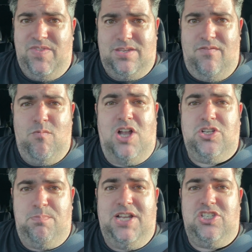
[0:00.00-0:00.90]
So if you
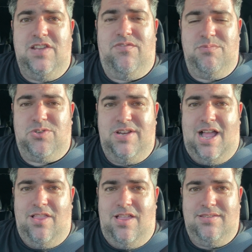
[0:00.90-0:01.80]
watch Big Chief from Street
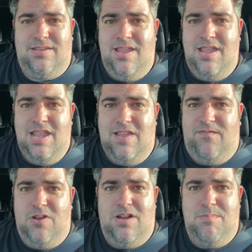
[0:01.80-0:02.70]
Outlaws,
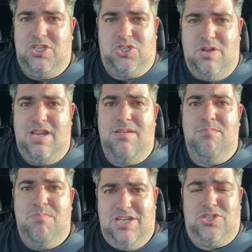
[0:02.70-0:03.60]
if you're going to be
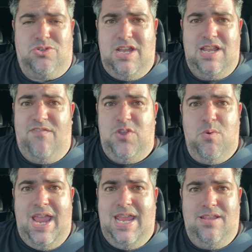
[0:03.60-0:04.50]
street, be street. If
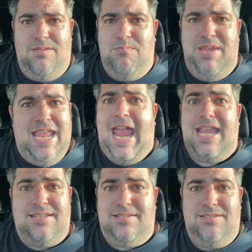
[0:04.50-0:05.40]
you ain't, be
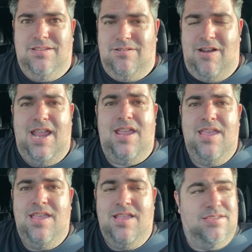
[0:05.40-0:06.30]
ain't, right?
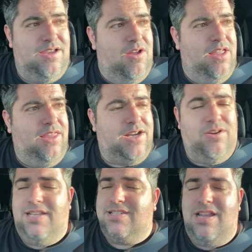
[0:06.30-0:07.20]
So
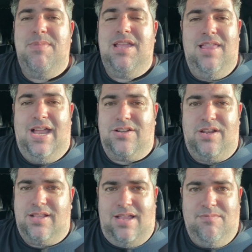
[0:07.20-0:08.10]
electric, it's going to be
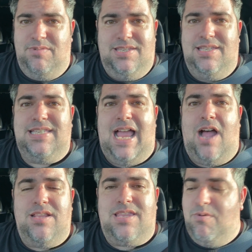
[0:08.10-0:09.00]
electric. That was the
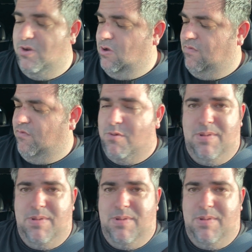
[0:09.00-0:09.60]
sound that they were going for.